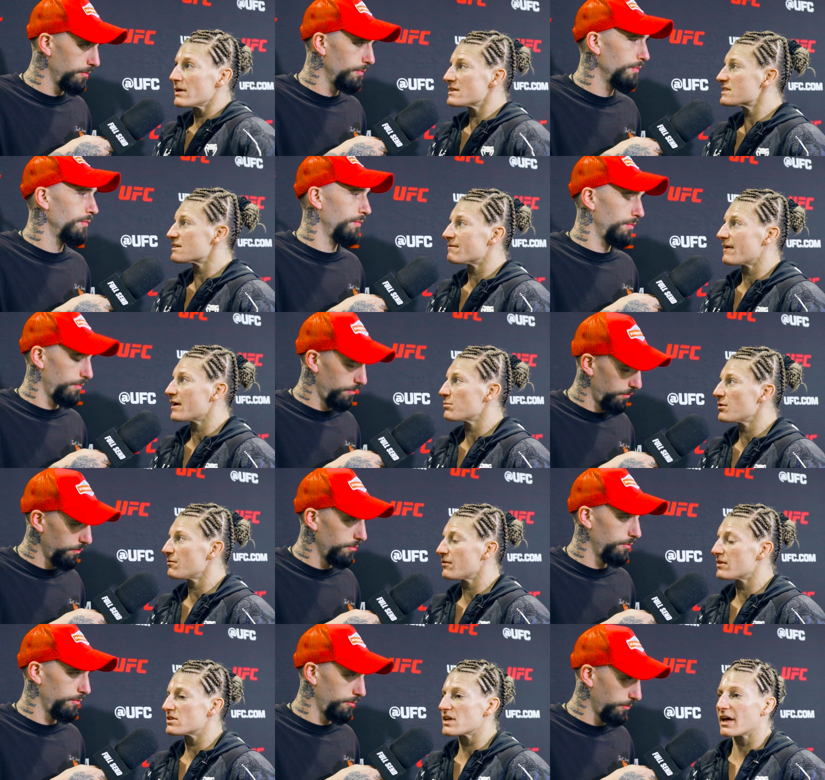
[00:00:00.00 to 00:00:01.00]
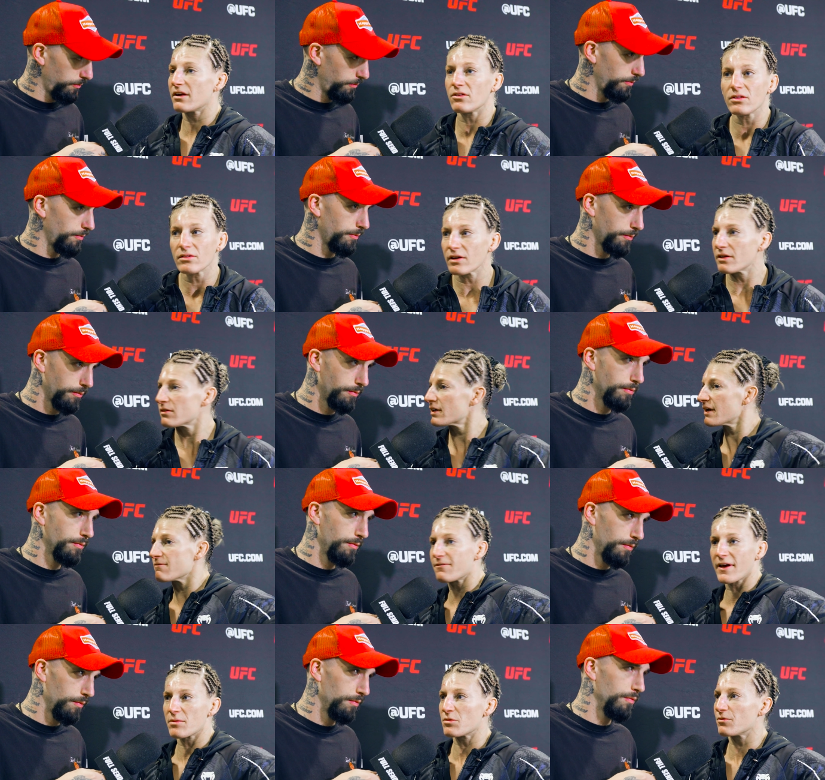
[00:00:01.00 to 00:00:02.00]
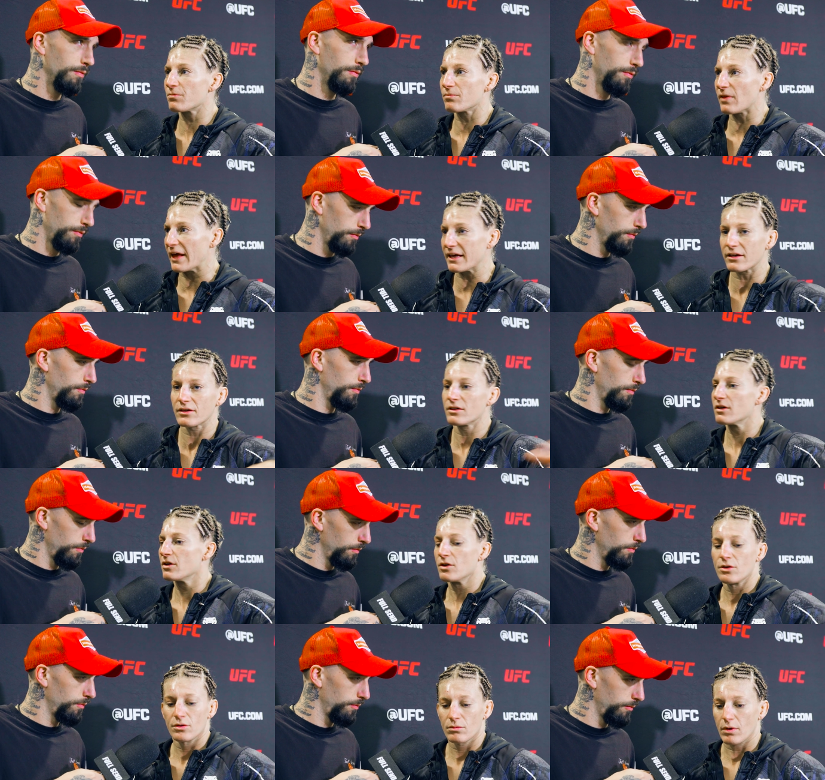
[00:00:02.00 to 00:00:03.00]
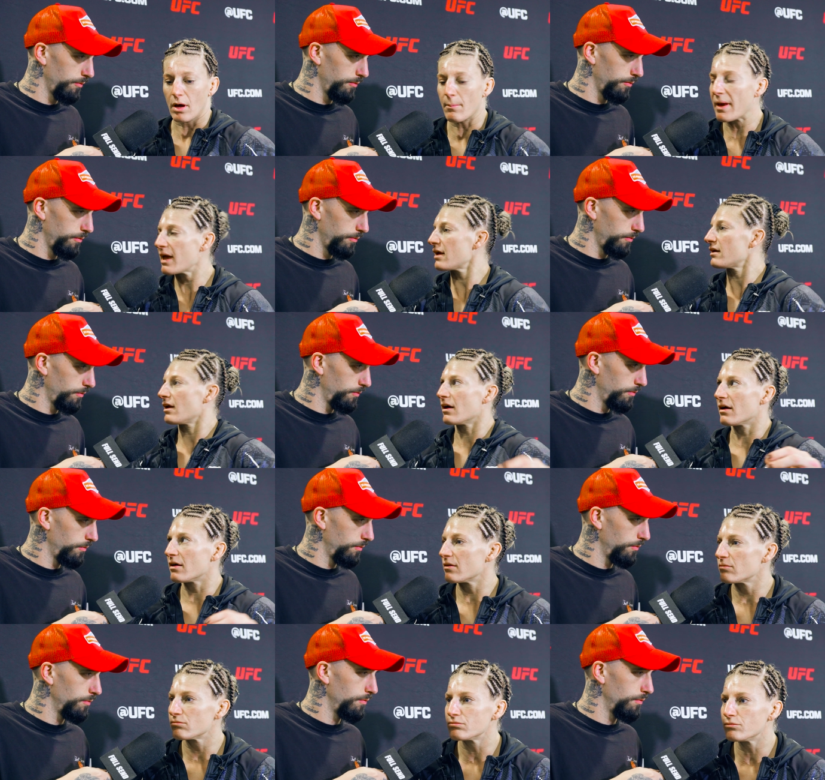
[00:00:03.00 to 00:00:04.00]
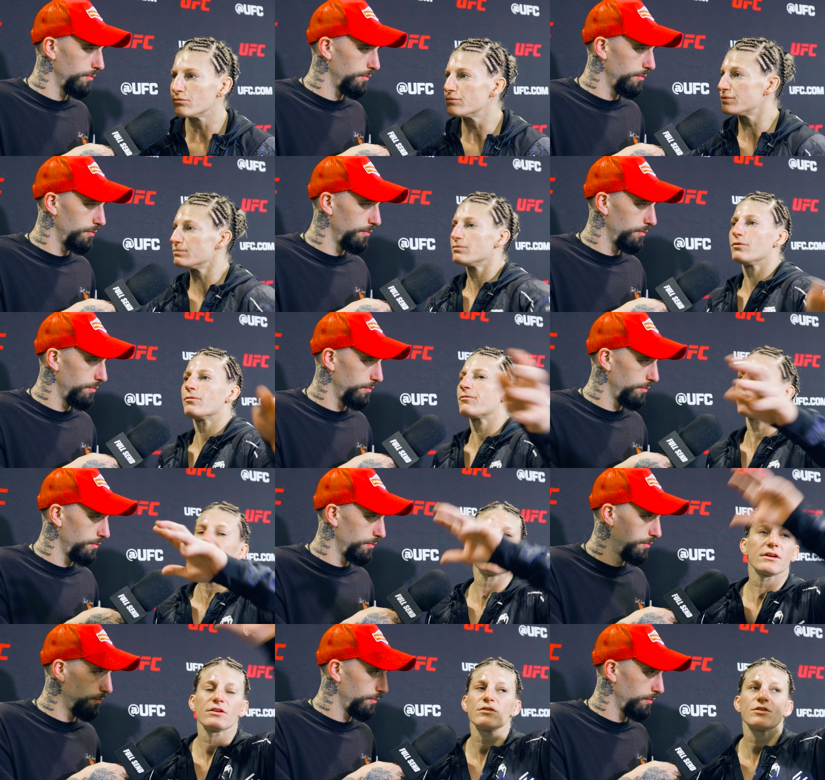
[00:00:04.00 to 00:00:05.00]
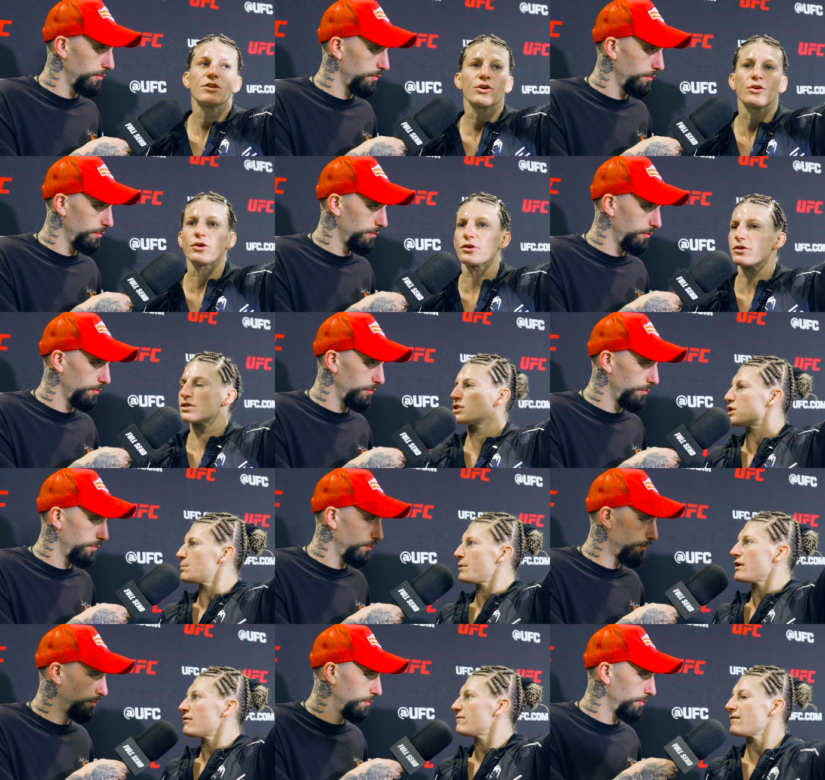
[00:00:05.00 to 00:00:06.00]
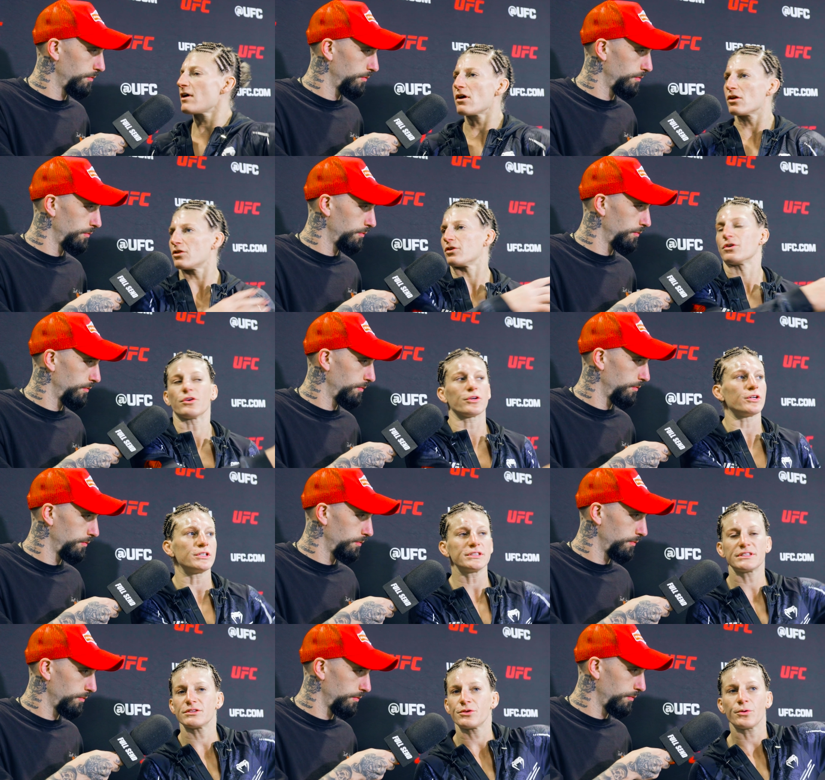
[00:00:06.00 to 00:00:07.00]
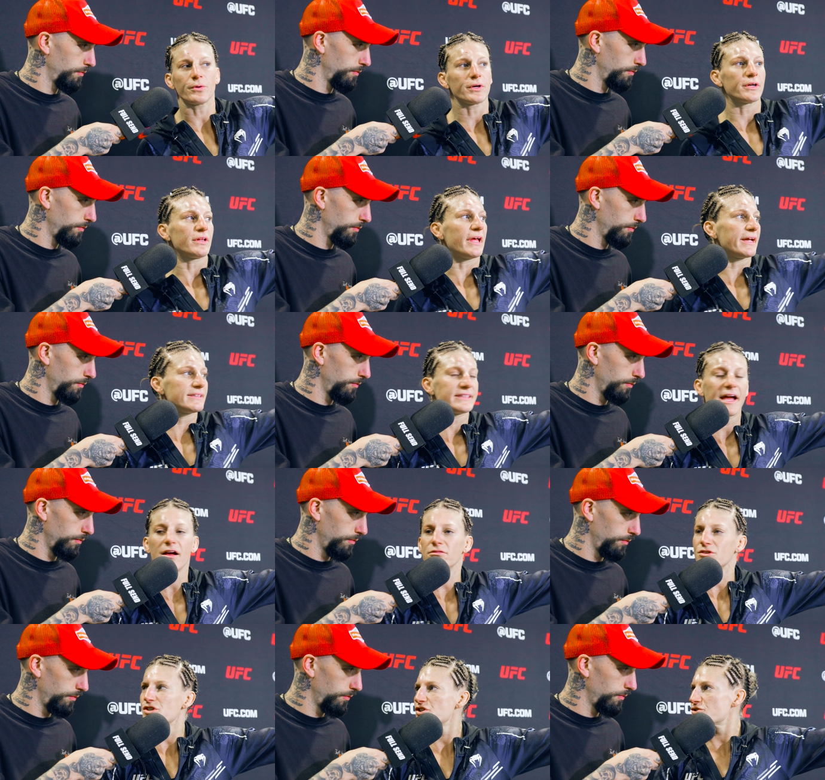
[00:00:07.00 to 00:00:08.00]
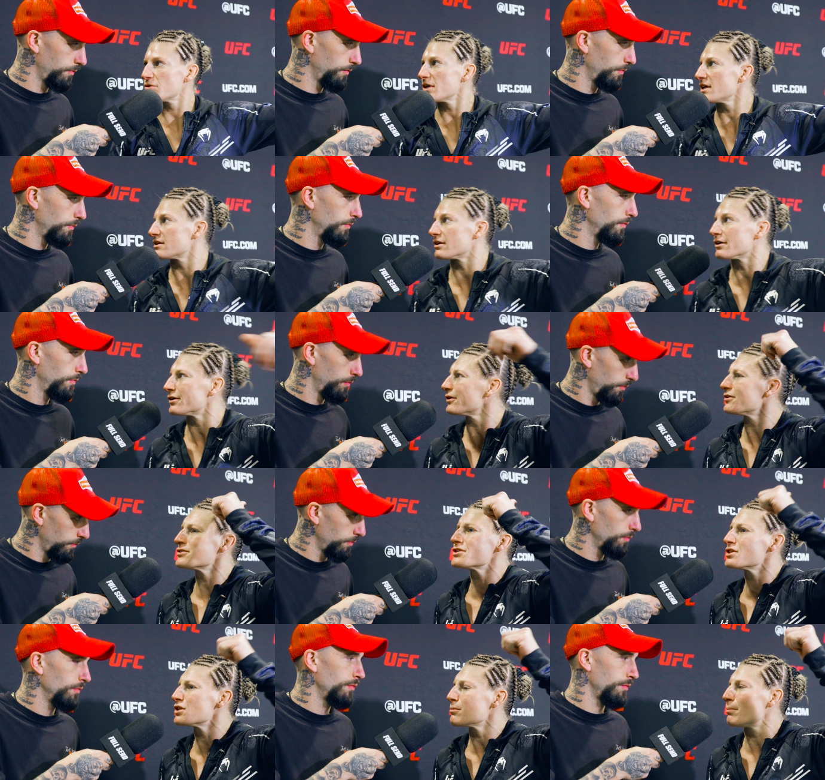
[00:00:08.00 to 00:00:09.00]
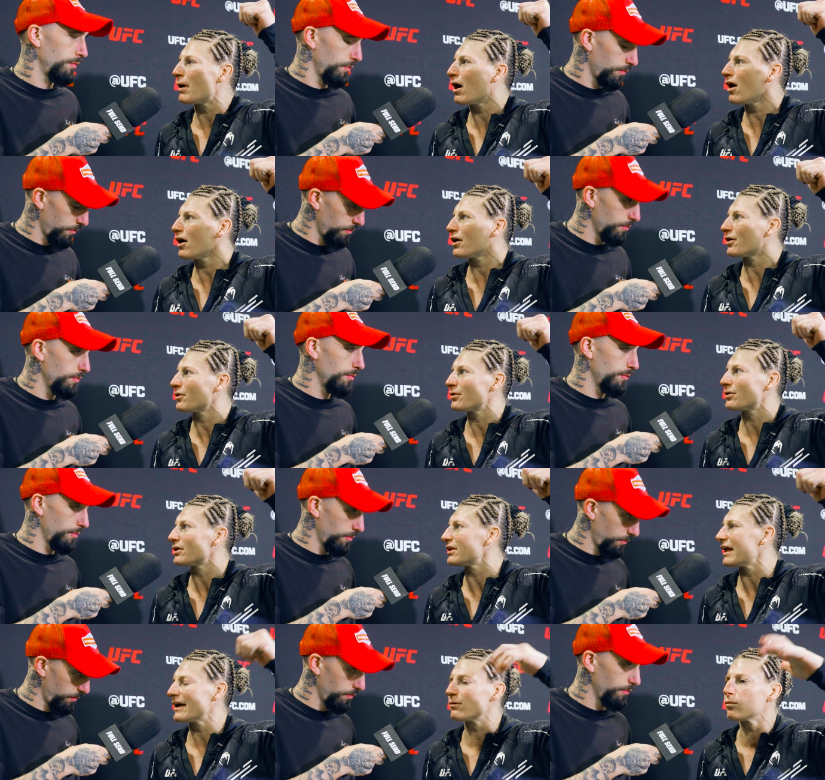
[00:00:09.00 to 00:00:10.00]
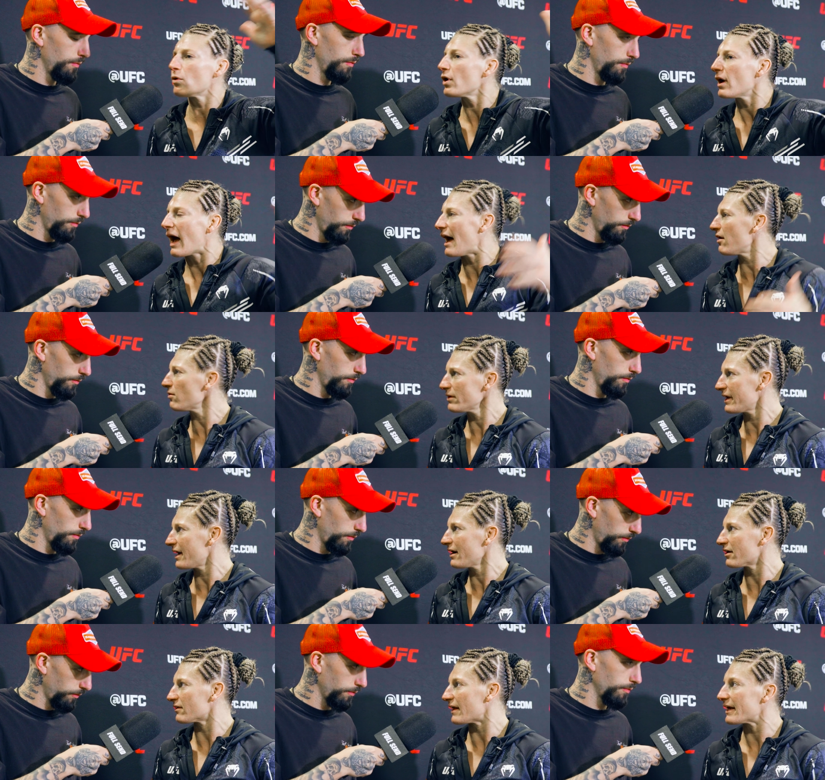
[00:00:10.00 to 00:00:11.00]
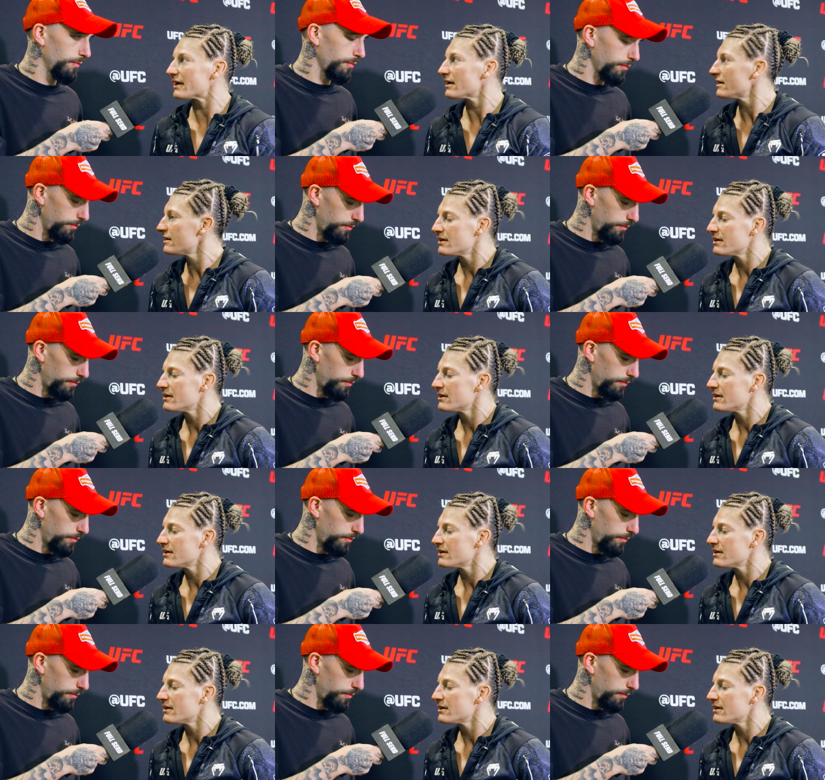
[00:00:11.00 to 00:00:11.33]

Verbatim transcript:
Speaker 1: wants to fight me for the title can fight me, like, Amanda, fuck, the girls in the P F L, the girls who are, like, down the street, the girls in the bar who are, like, wh I don't care. Like,